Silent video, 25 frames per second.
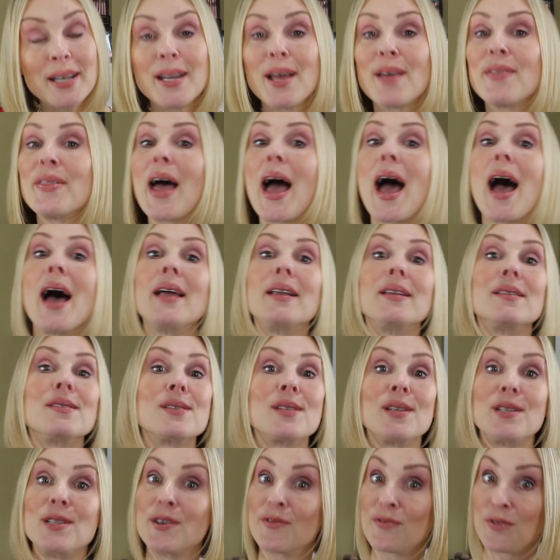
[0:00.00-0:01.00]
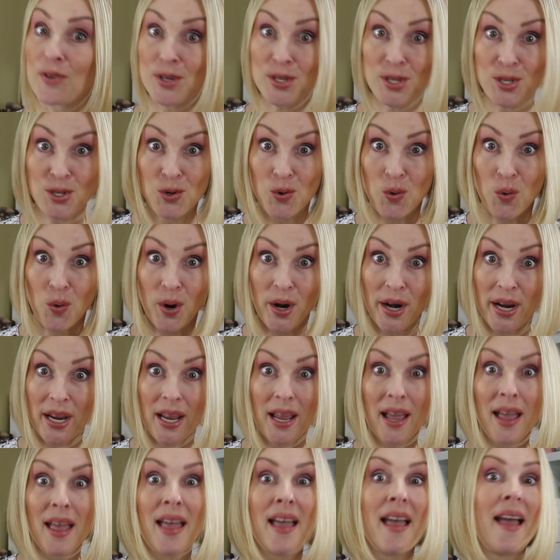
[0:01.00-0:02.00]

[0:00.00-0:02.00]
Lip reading: now that's a different story.